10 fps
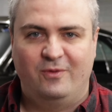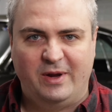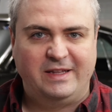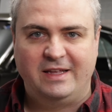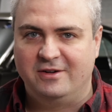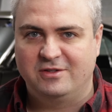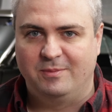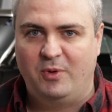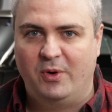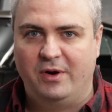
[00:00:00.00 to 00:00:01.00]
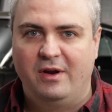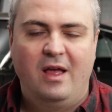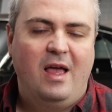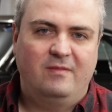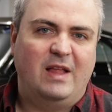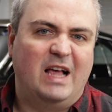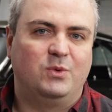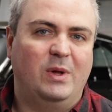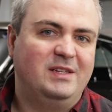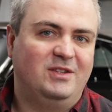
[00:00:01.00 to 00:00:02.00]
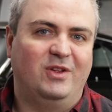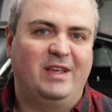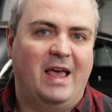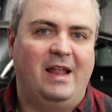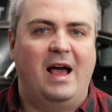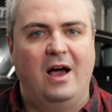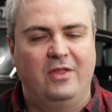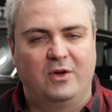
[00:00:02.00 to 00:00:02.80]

radiator support, as well as look at how the